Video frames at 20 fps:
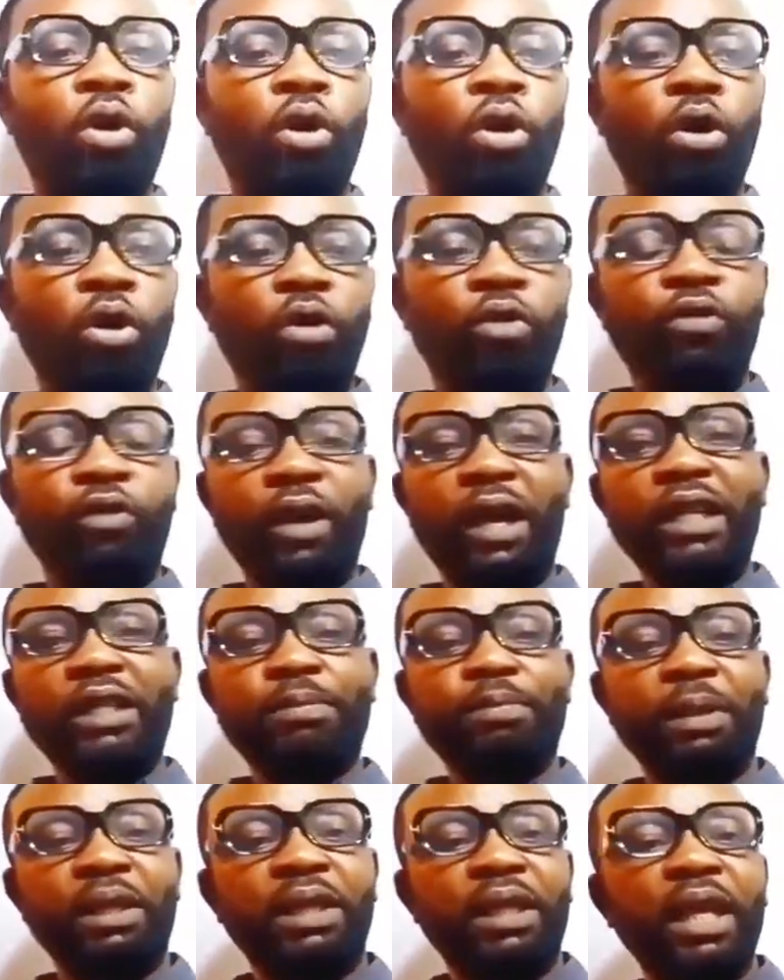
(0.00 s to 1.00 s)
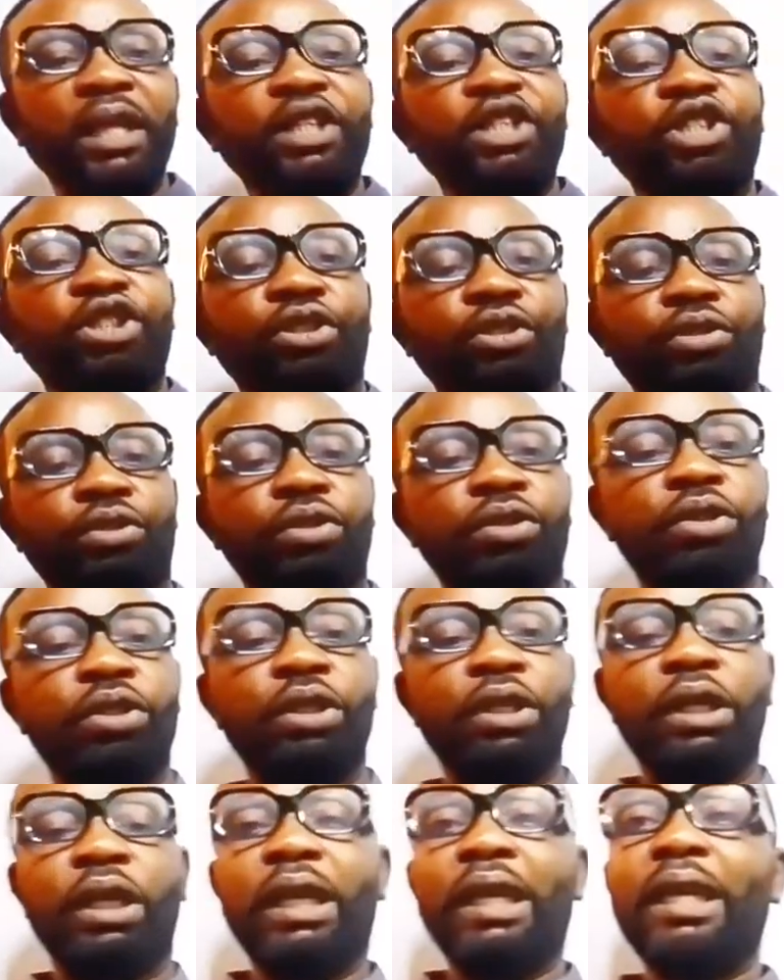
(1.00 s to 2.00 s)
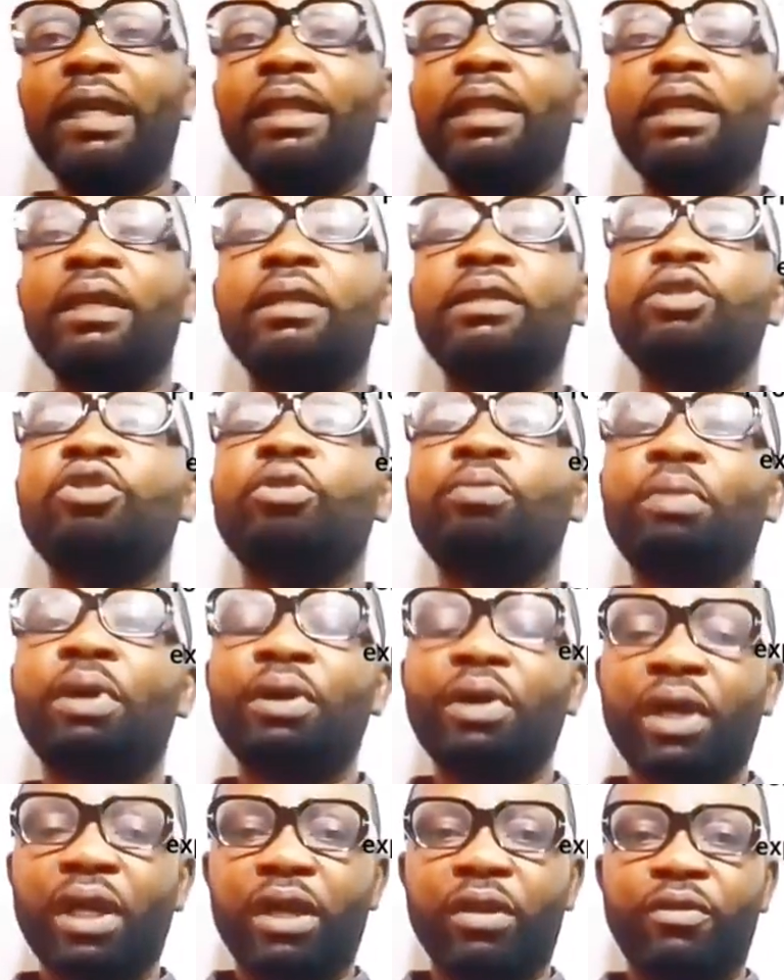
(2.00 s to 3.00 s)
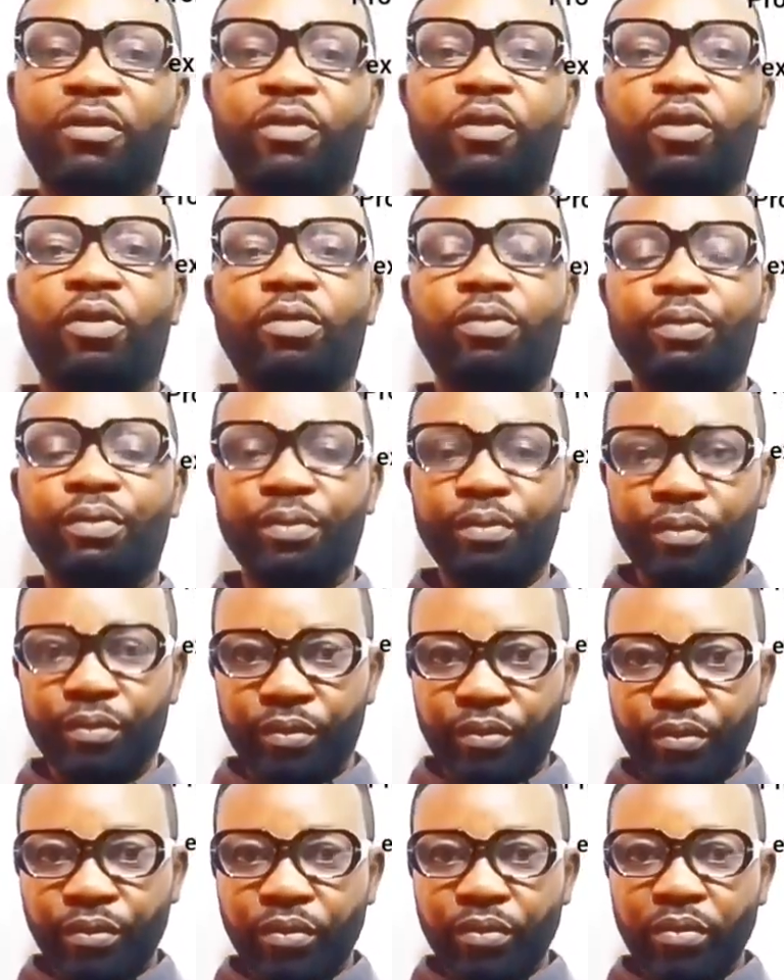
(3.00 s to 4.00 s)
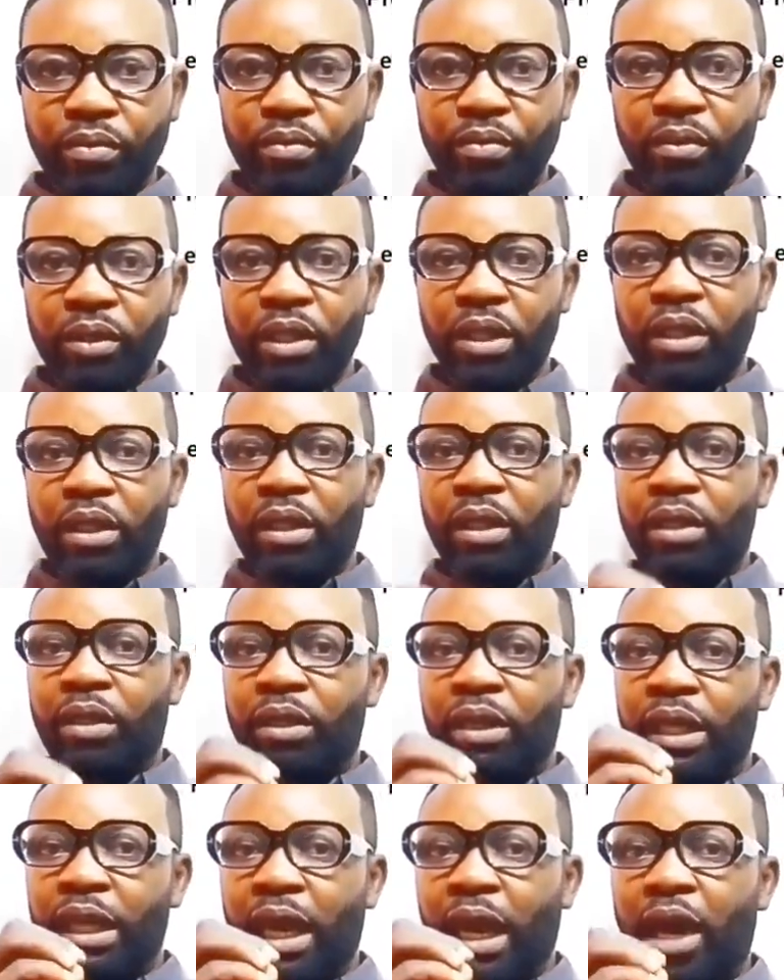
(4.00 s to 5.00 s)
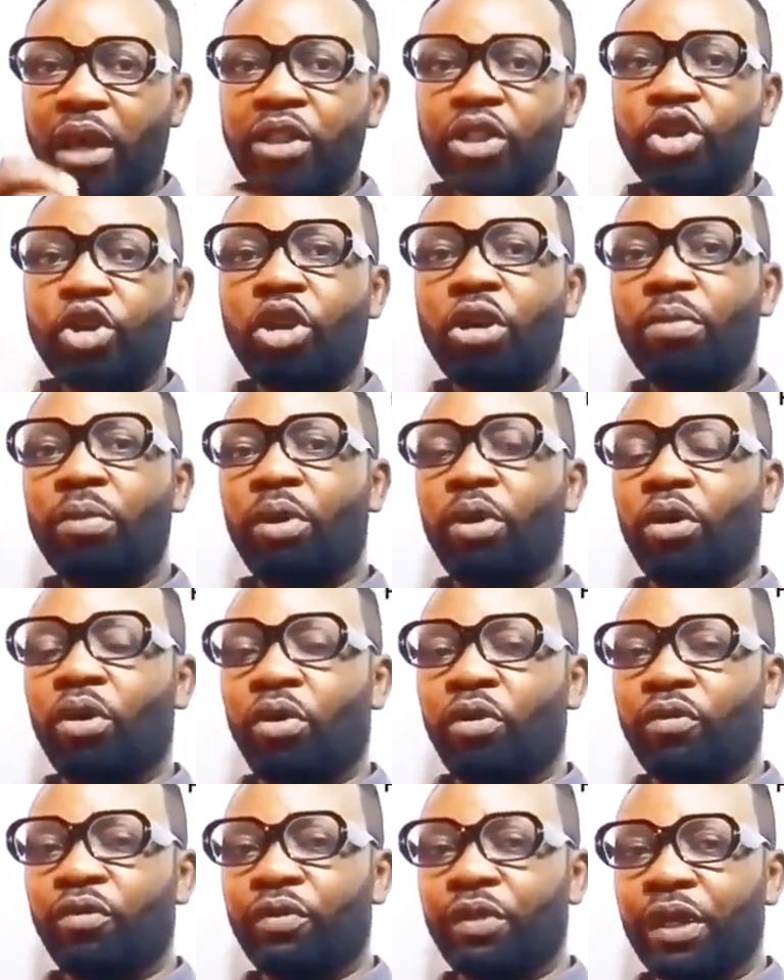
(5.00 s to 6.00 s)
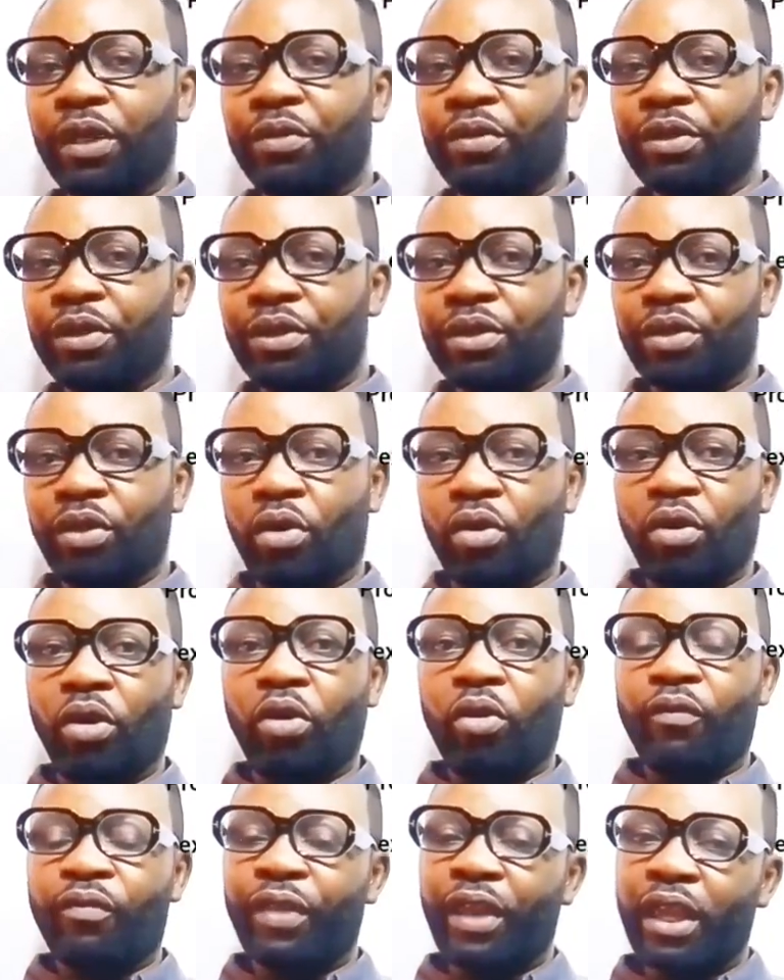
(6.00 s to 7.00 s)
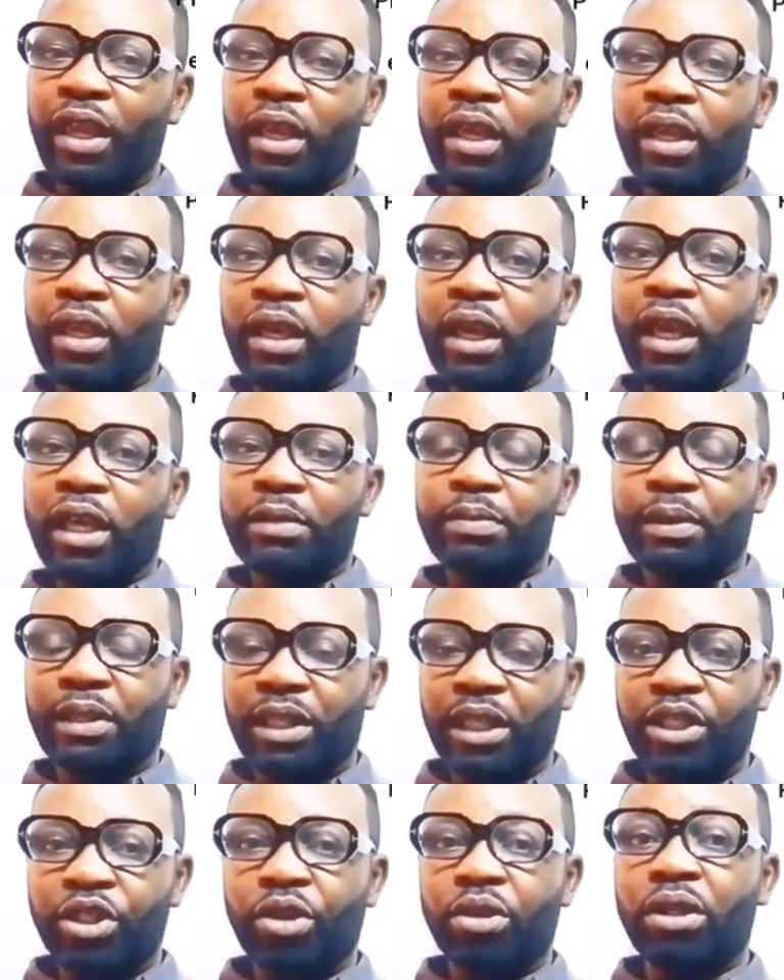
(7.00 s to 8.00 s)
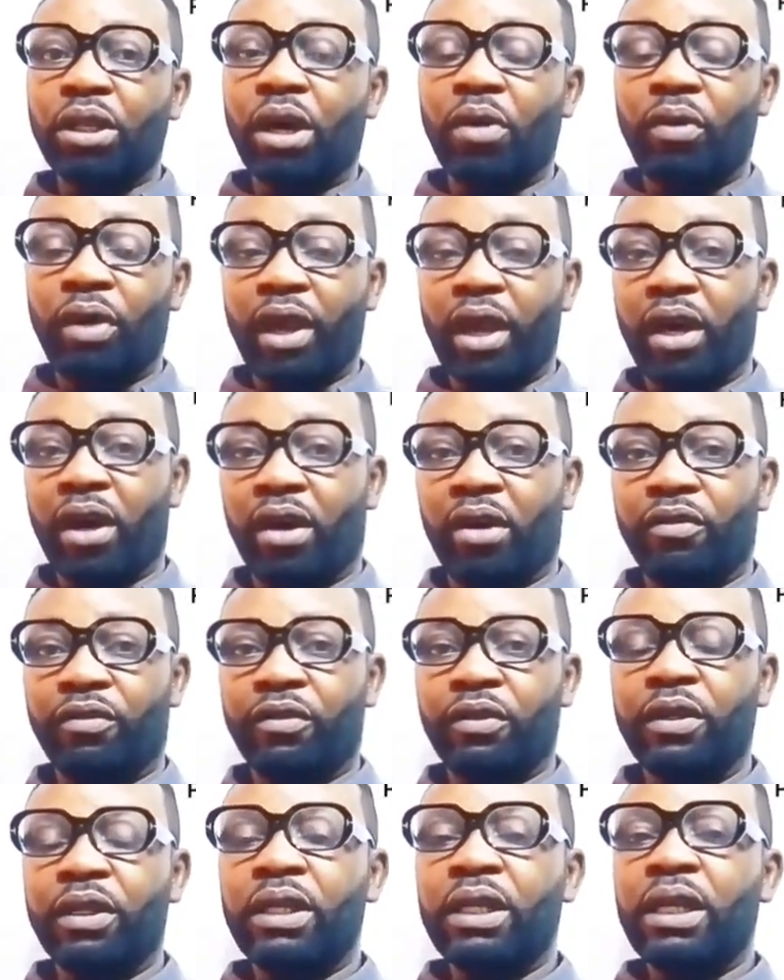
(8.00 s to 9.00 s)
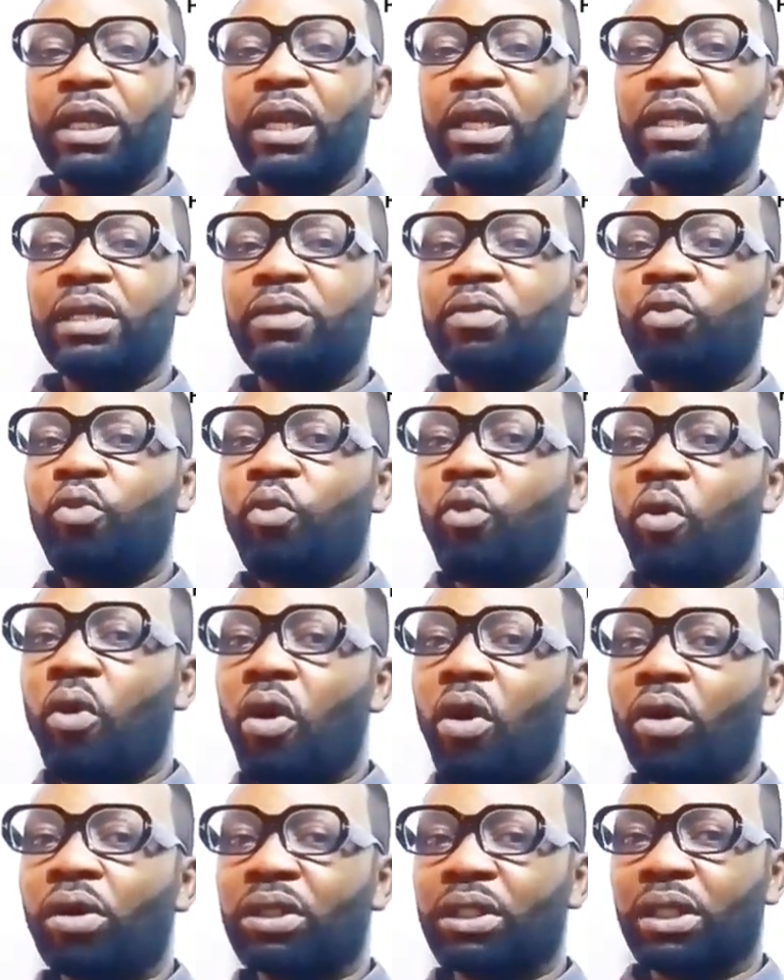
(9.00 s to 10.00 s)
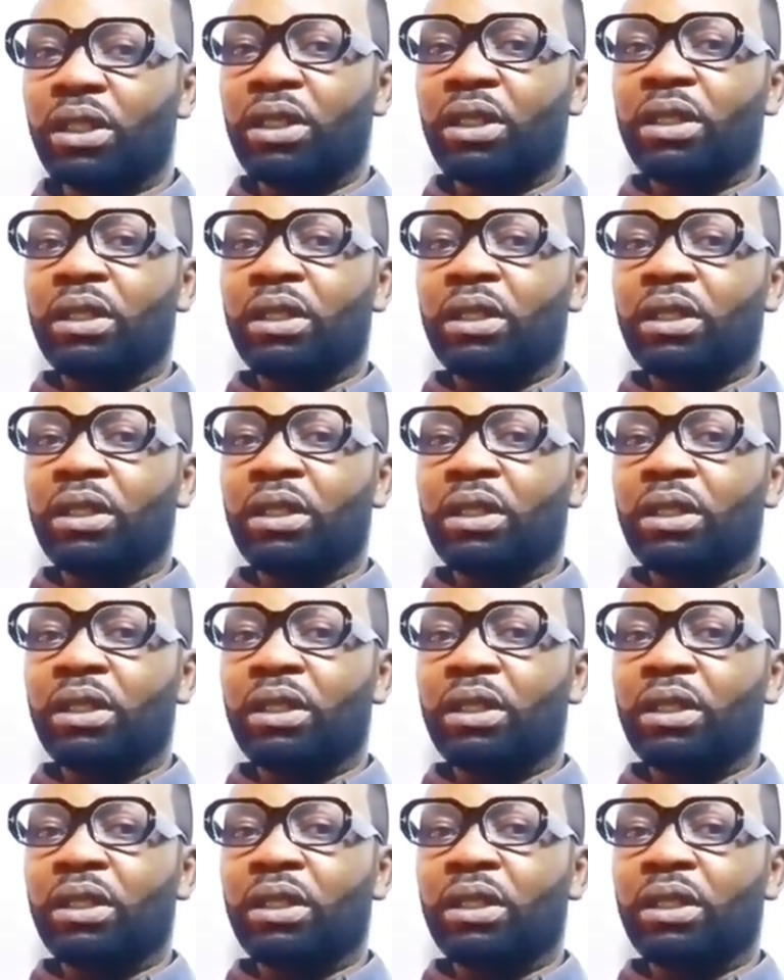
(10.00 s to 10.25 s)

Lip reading: of expectation in numerical form. The outcome of the result of the expectation that we have is what